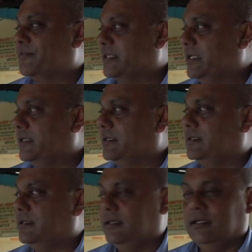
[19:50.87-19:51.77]
We have
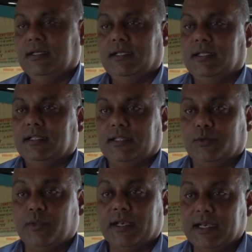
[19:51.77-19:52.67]
seen
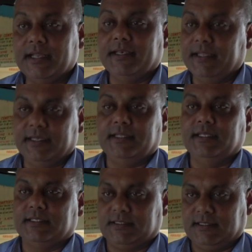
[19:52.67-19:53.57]
that we really need
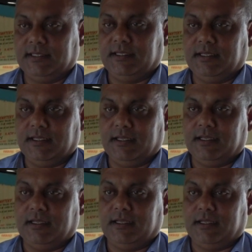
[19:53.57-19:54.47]
this
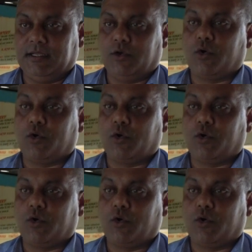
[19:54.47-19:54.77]
in